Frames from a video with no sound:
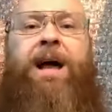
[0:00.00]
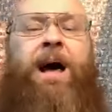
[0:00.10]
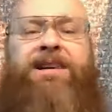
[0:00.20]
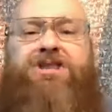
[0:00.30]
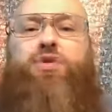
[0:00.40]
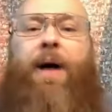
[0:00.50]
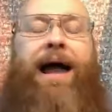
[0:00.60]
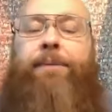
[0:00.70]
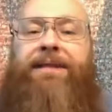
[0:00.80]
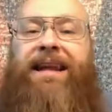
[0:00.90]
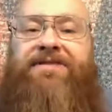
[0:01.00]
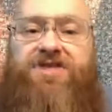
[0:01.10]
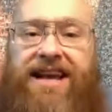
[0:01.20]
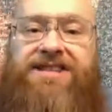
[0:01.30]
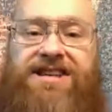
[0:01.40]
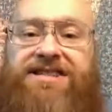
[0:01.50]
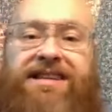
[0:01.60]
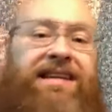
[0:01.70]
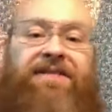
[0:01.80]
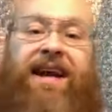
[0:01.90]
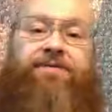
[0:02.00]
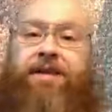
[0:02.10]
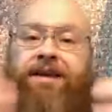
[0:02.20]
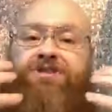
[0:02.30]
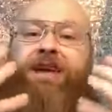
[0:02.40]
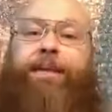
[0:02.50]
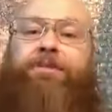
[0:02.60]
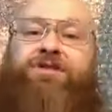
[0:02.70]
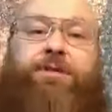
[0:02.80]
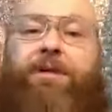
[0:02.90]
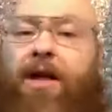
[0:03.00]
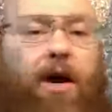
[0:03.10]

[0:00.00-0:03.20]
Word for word: This is why I believe Jesus, even after the disciples, they're, oh, the